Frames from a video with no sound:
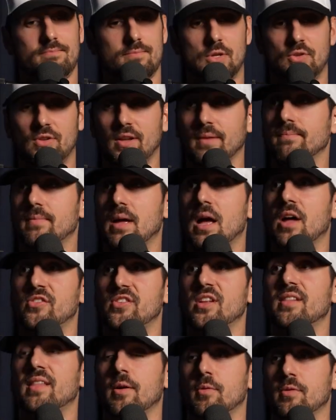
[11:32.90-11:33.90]
I was like, I'll
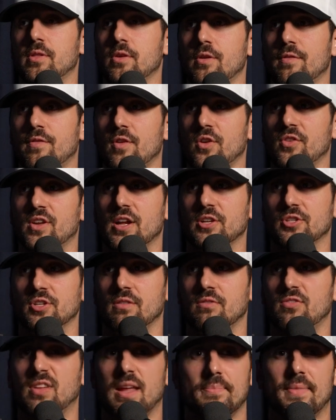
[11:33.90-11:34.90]
sit there with you your first
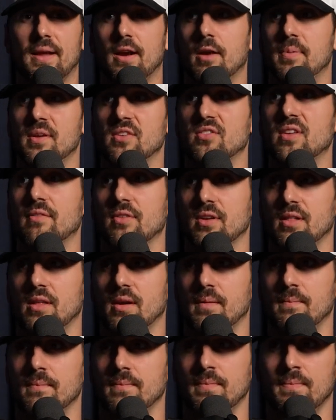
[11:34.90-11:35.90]
session. Same therapist,
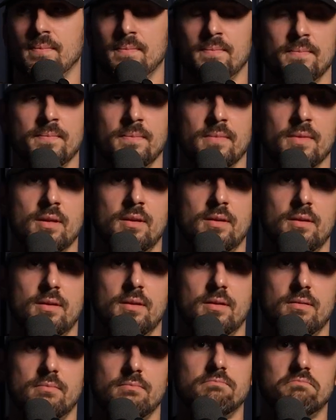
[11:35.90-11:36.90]
everything.
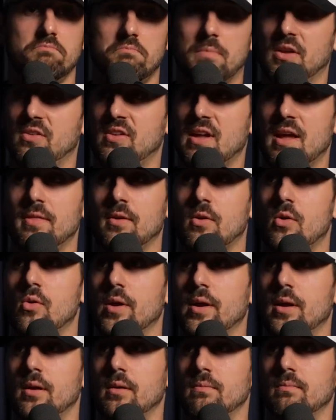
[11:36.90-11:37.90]
Sat in the
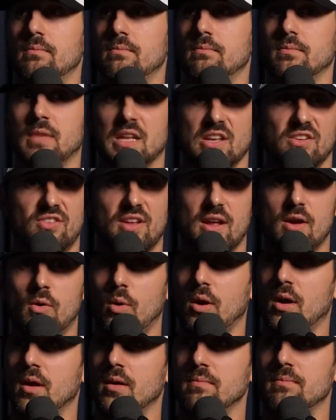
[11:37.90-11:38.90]
corner, didn't say a
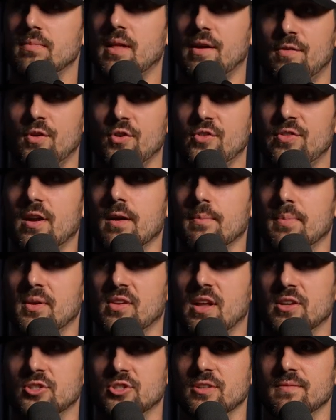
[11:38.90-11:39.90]
word, their first therapy
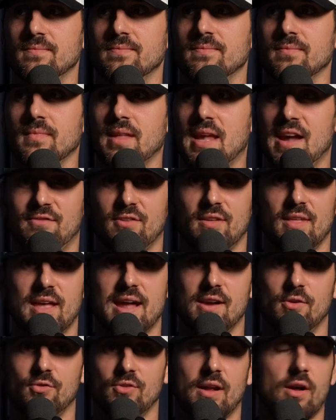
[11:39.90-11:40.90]
session. After that,
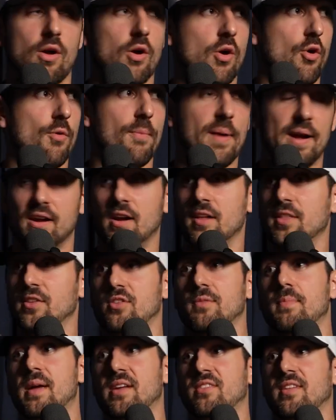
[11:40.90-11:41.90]
I was like, oh my God, this is
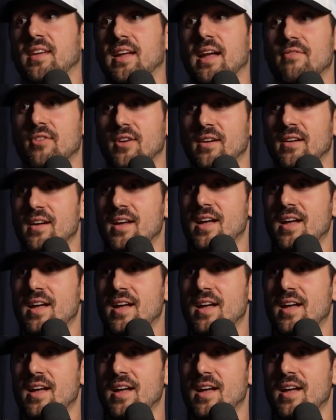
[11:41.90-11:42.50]
the best thing ever.